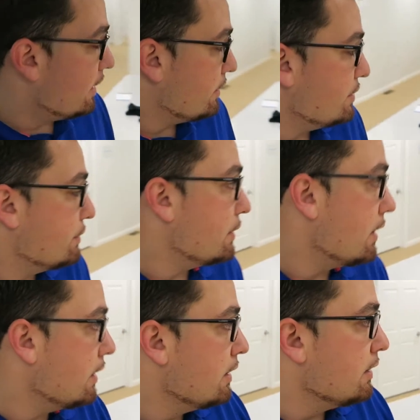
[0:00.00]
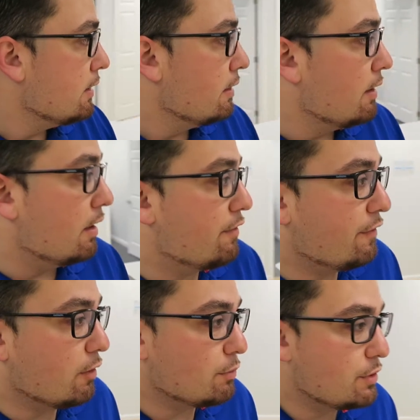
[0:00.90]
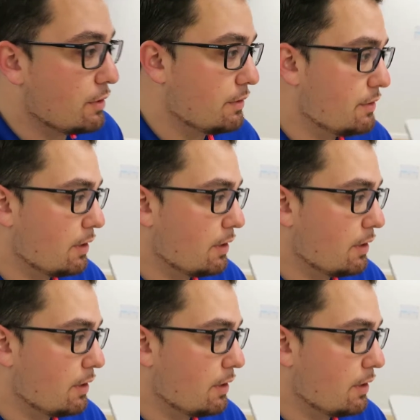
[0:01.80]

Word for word: heading to a, a film shoot.